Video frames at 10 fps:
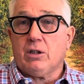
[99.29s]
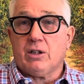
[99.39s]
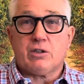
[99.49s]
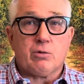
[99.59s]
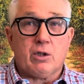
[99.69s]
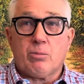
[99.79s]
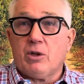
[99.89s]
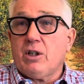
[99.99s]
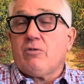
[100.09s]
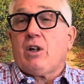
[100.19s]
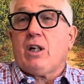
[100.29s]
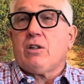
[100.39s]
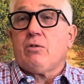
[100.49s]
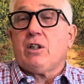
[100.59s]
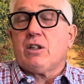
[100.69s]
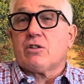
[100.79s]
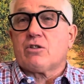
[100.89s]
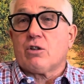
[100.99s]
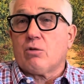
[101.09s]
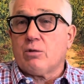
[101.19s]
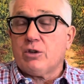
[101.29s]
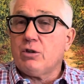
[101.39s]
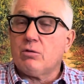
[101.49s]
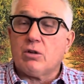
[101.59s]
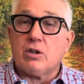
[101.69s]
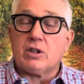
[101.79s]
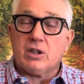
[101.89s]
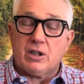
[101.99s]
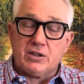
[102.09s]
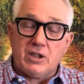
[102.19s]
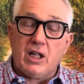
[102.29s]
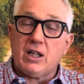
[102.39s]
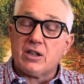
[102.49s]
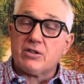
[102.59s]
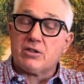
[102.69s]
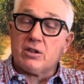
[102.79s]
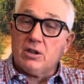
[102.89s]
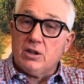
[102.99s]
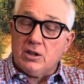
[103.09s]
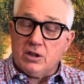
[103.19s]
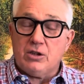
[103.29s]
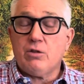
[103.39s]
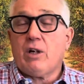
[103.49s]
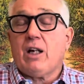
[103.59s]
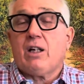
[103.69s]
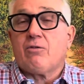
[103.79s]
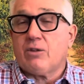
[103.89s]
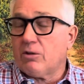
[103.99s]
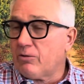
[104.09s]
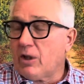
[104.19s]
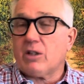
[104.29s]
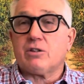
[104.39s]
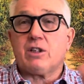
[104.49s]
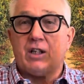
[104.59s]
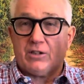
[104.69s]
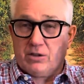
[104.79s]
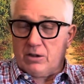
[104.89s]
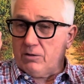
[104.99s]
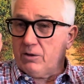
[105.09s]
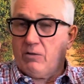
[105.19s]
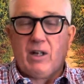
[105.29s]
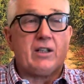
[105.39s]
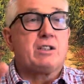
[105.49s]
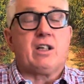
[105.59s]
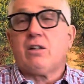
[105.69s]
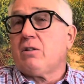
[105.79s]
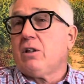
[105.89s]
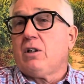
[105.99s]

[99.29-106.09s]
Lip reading: That's what a breeding value is. So when you look at a test and you have your final test of you've had 10